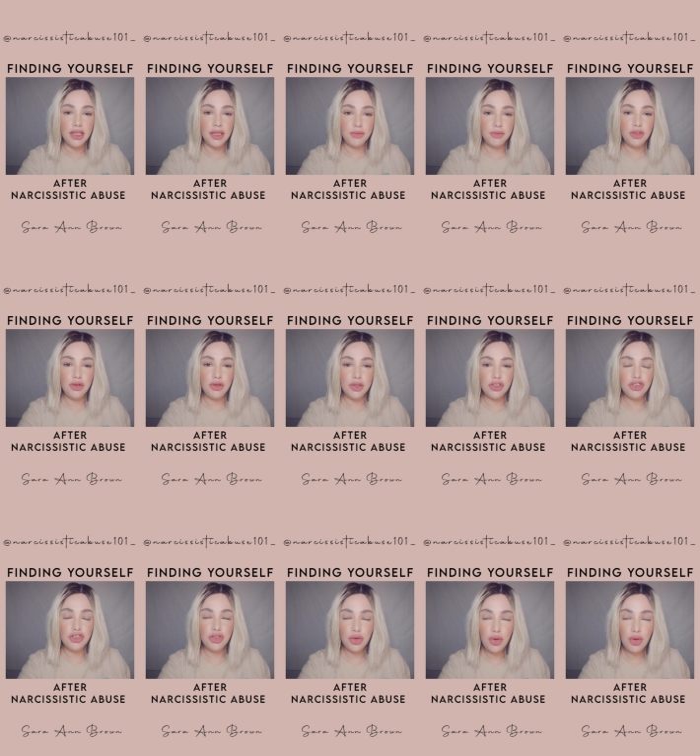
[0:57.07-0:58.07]
to
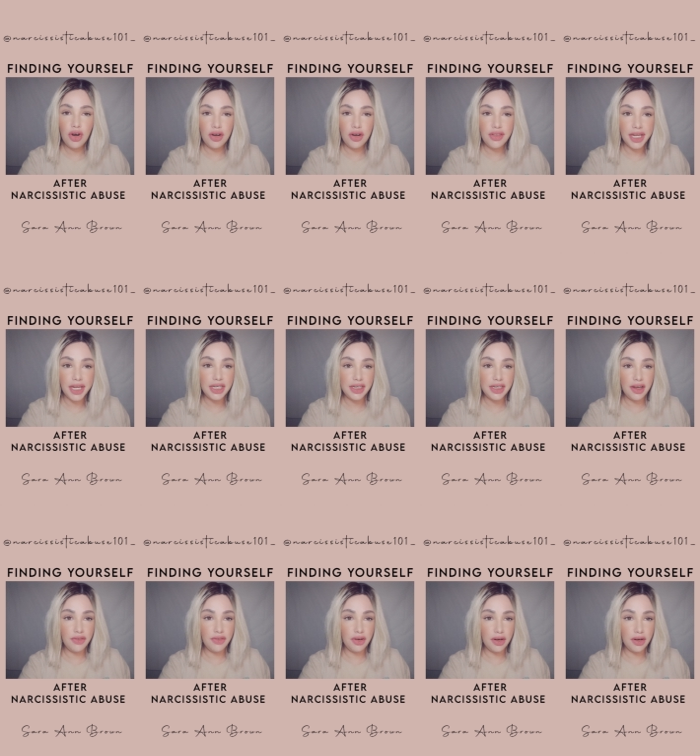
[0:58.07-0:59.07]
ensure that it
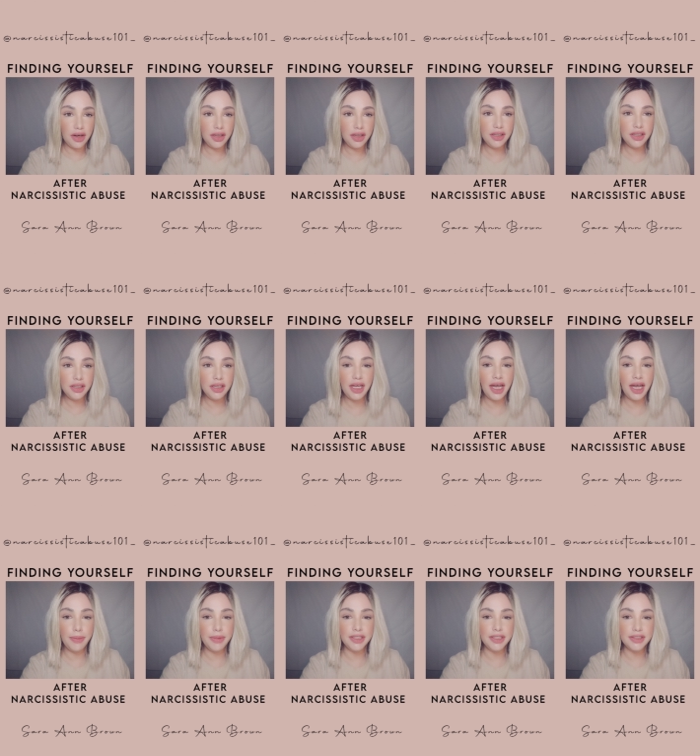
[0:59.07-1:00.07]
never
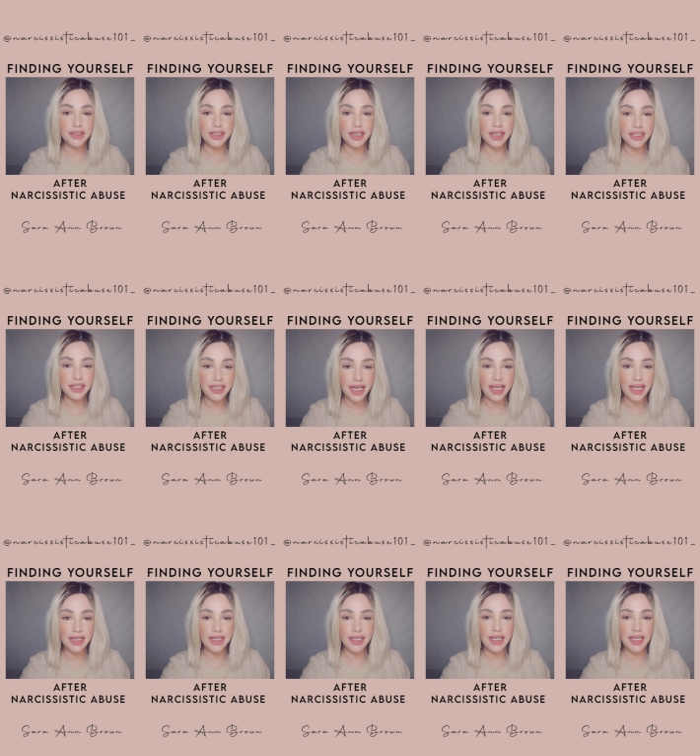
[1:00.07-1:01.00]
happens again.